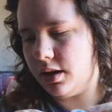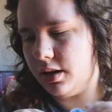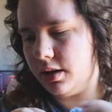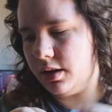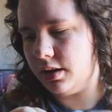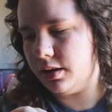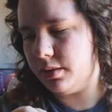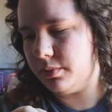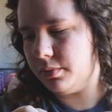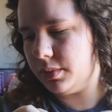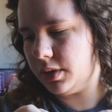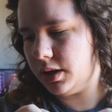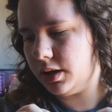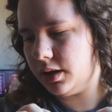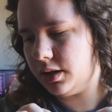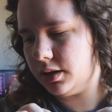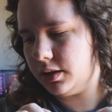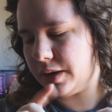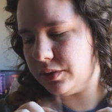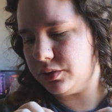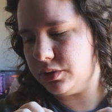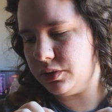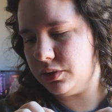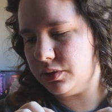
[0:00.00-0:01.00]

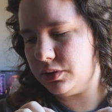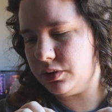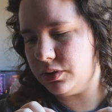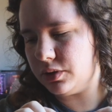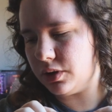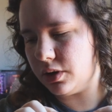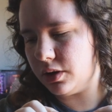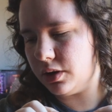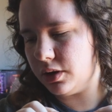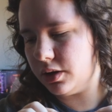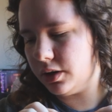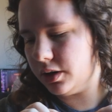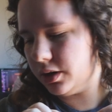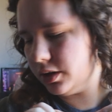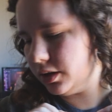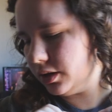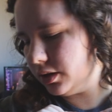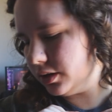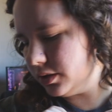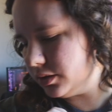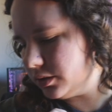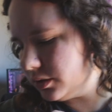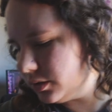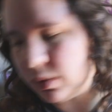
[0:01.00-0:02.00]
about to
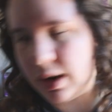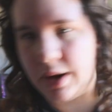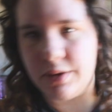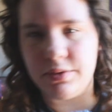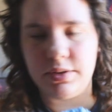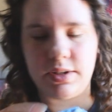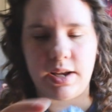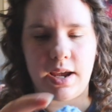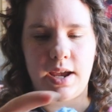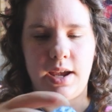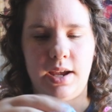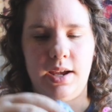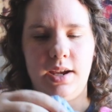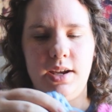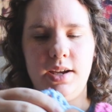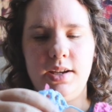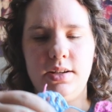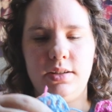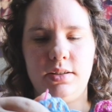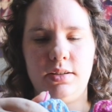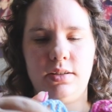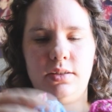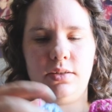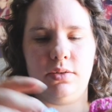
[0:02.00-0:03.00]
start round
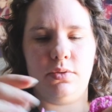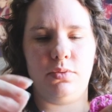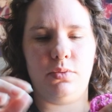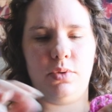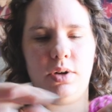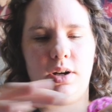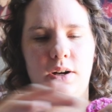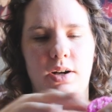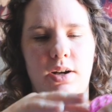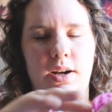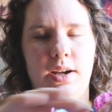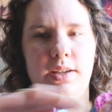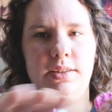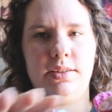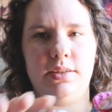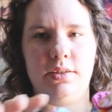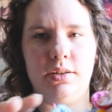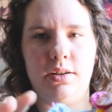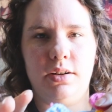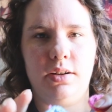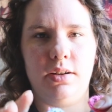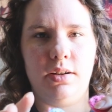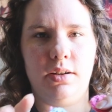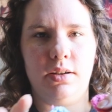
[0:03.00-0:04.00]
8, where it's
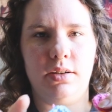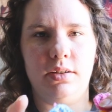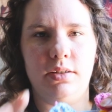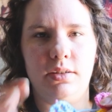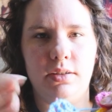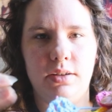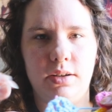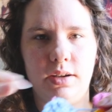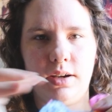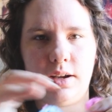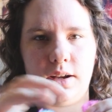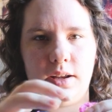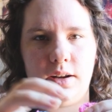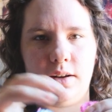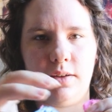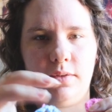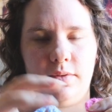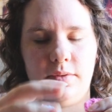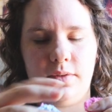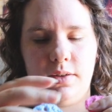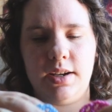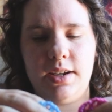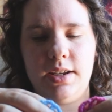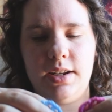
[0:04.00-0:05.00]
gonna kind
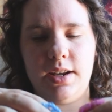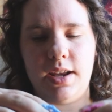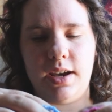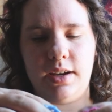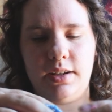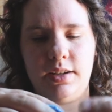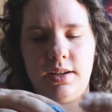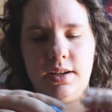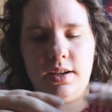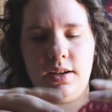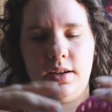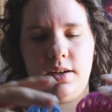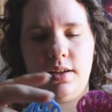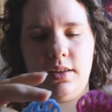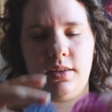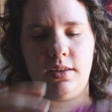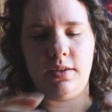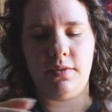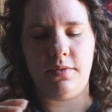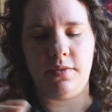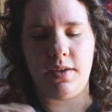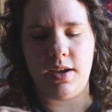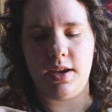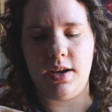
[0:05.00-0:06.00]
of connect
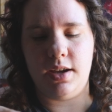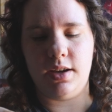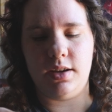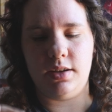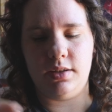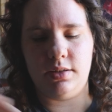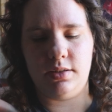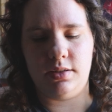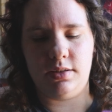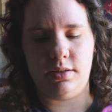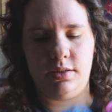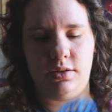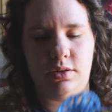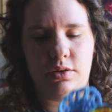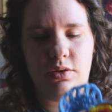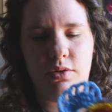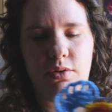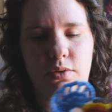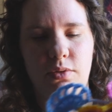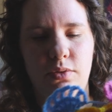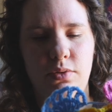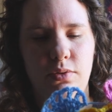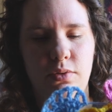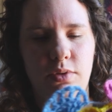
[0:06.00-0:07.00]
the fans
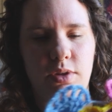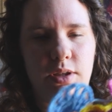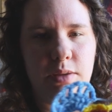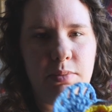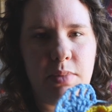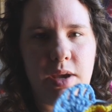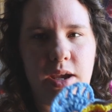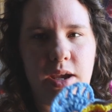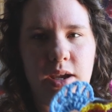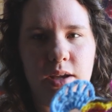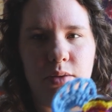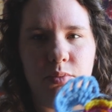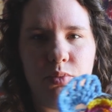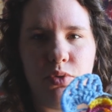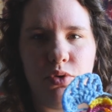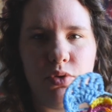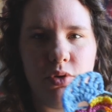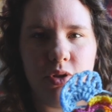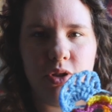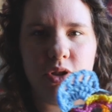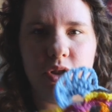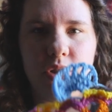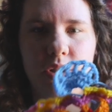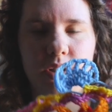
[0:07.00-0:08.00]
to the main
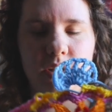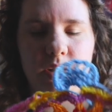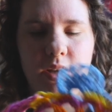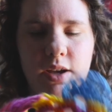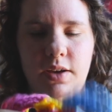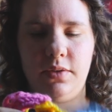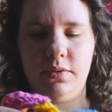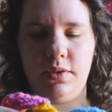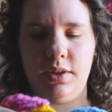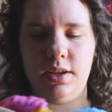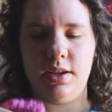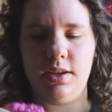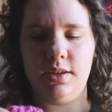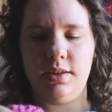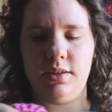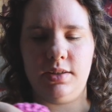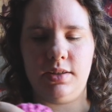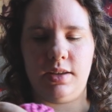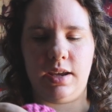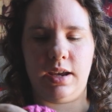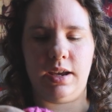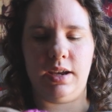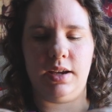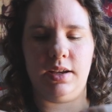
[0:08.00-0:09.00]
portion of
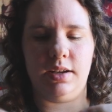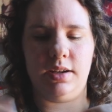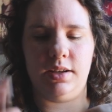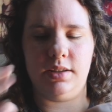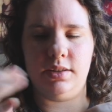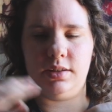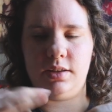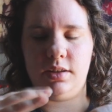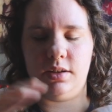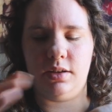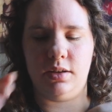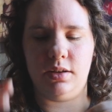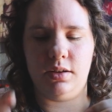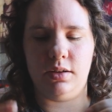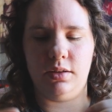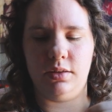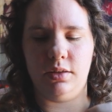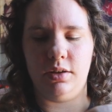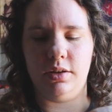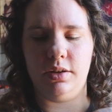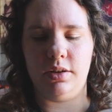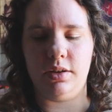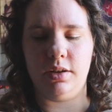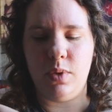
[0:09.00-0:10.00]
this, and it's gonna
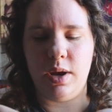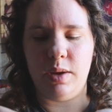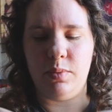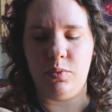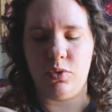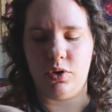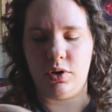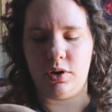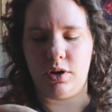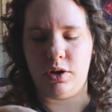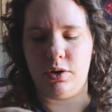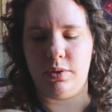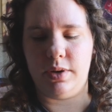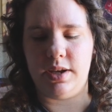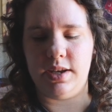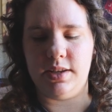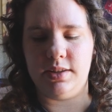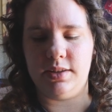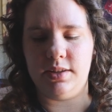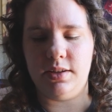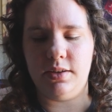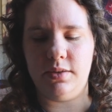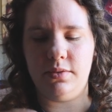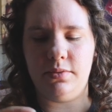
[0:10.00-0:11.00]
look way more
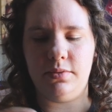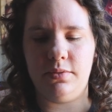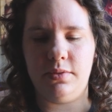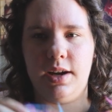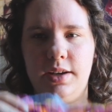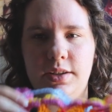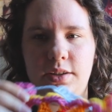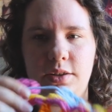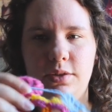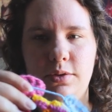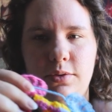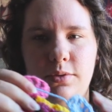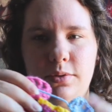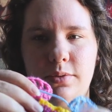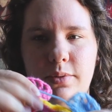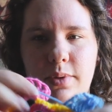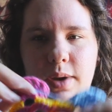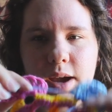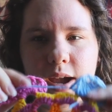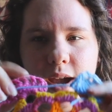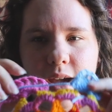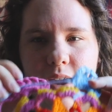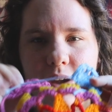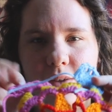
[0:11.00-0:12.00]
cohesive. I do
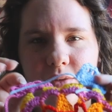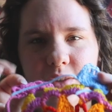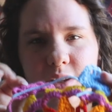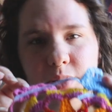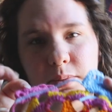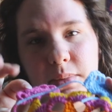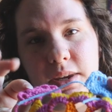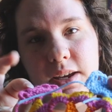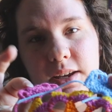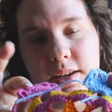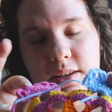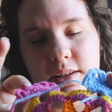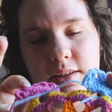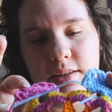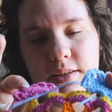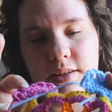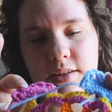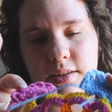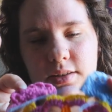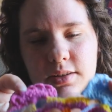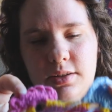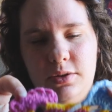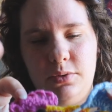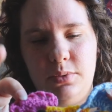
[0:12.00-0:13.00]
have some
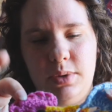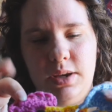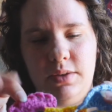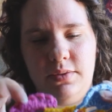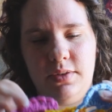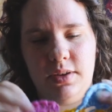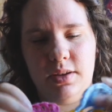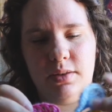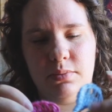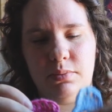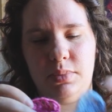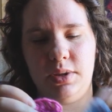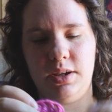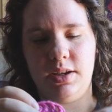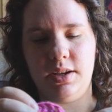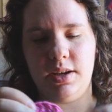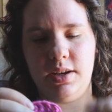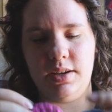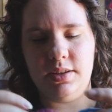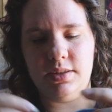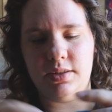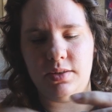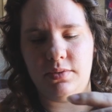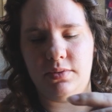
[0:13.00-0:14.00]
ends to weave in
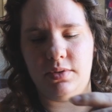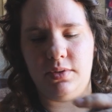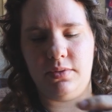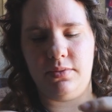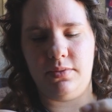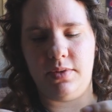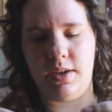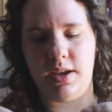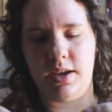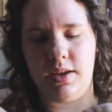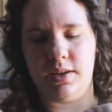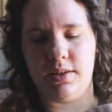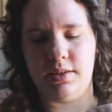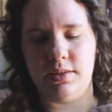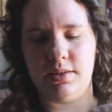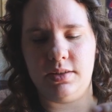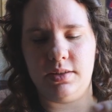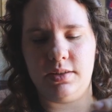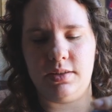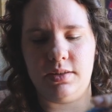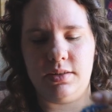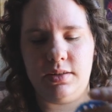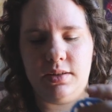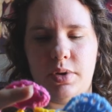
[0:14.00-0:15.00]
because of the
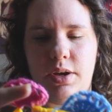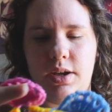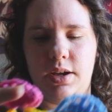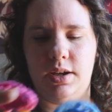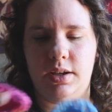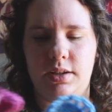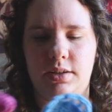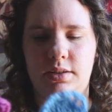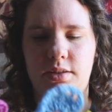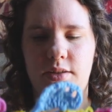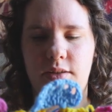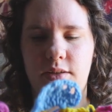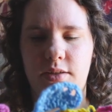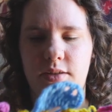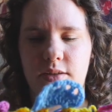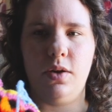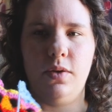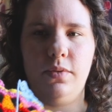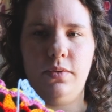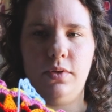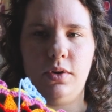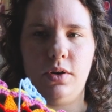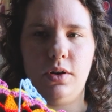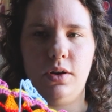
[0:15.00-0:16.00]
fans, but
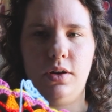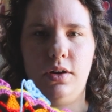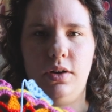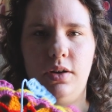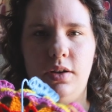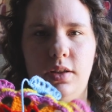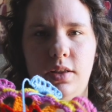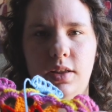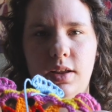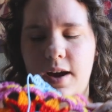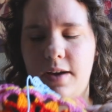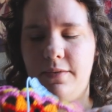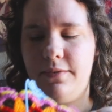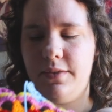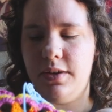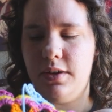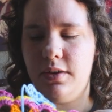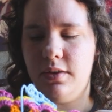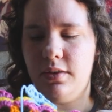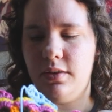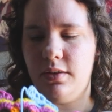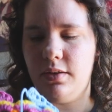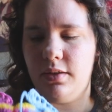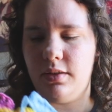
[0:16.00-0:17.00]
overall I
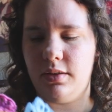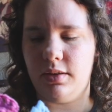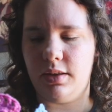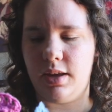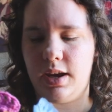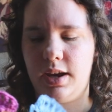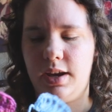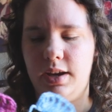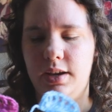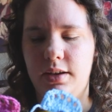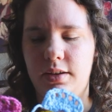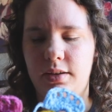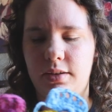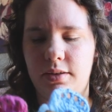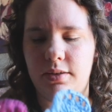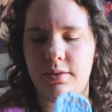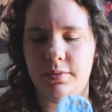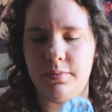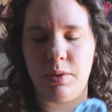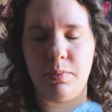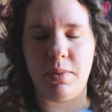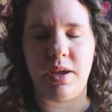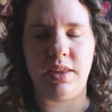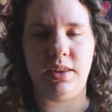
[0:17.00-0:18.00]
feel like
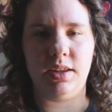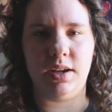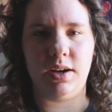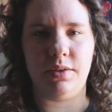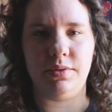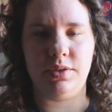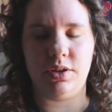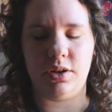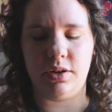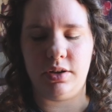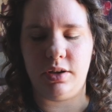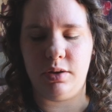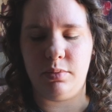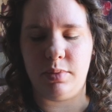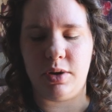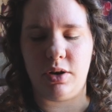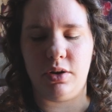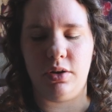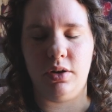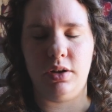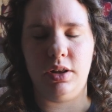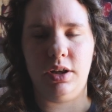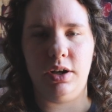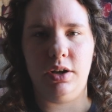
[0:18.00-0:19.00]
the method I was talking about
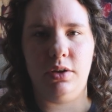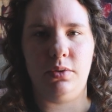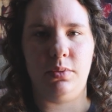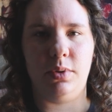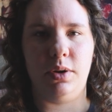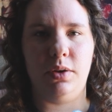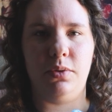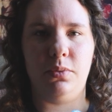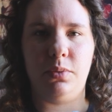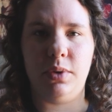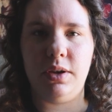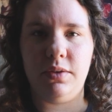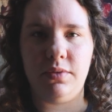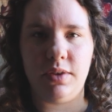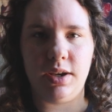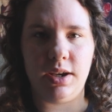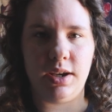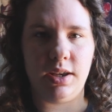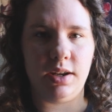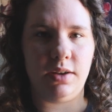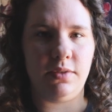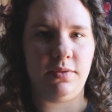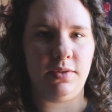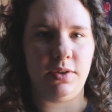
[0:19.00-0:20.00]
earlier, where weaving
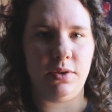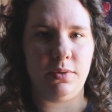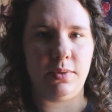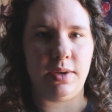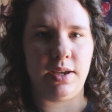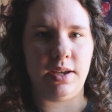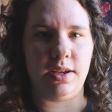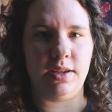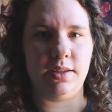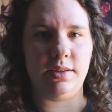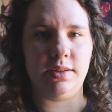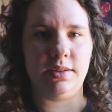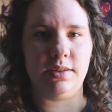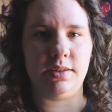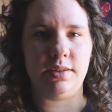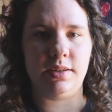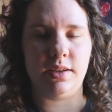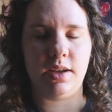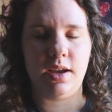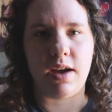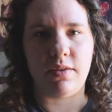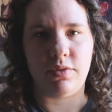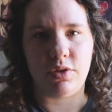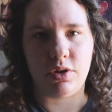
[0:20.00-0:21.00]
in a few ends
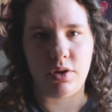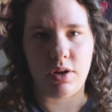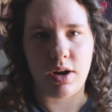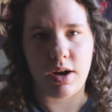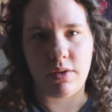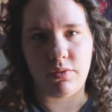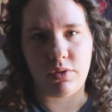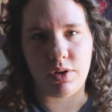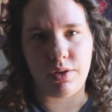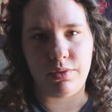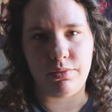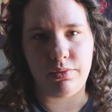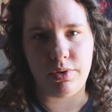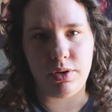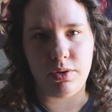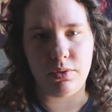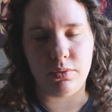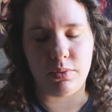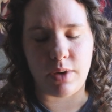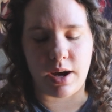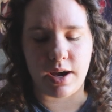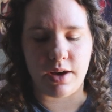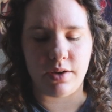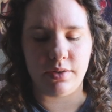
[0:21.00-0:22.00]
after every few
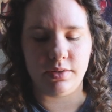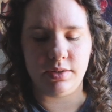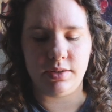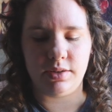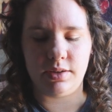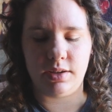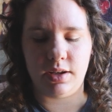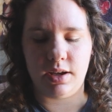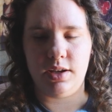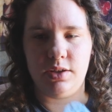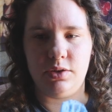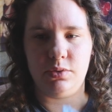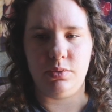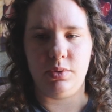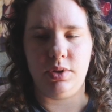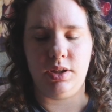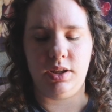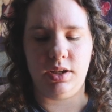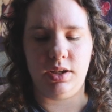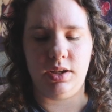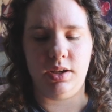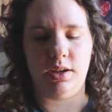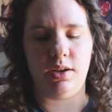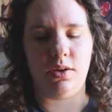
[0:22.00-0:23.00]
rounds, is
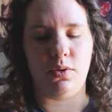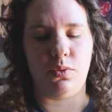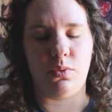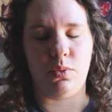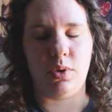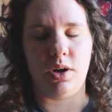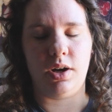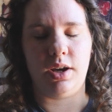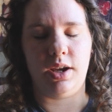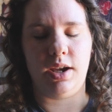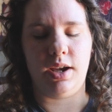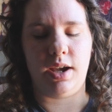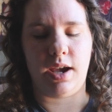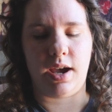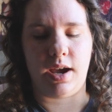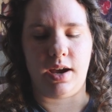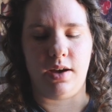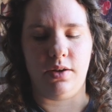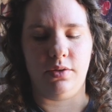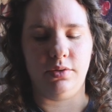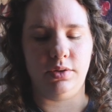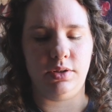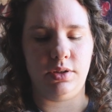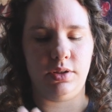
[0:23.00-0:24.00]
really working
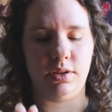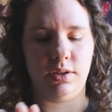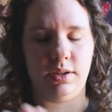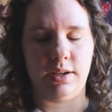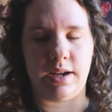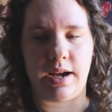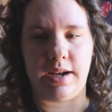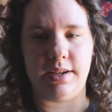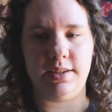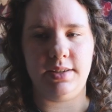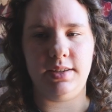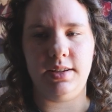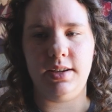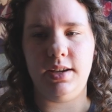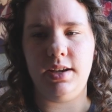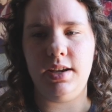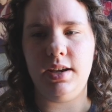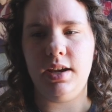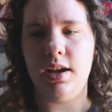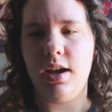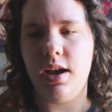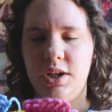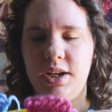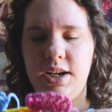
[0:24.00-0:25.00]
out nicely.
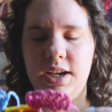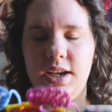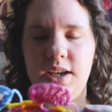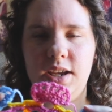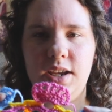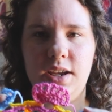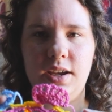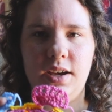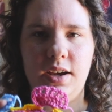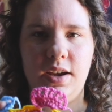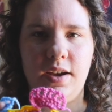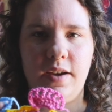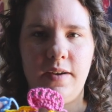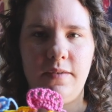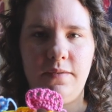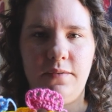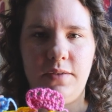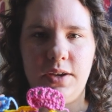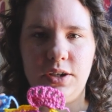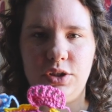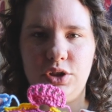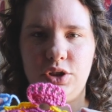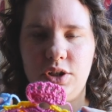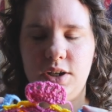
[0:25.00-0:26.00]
Pretty
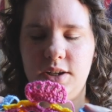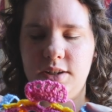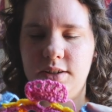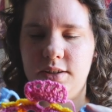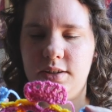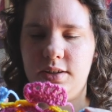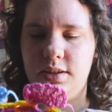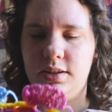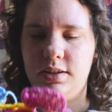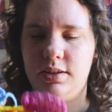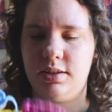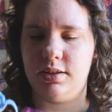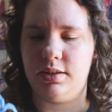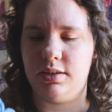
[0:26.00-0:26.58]
efficient.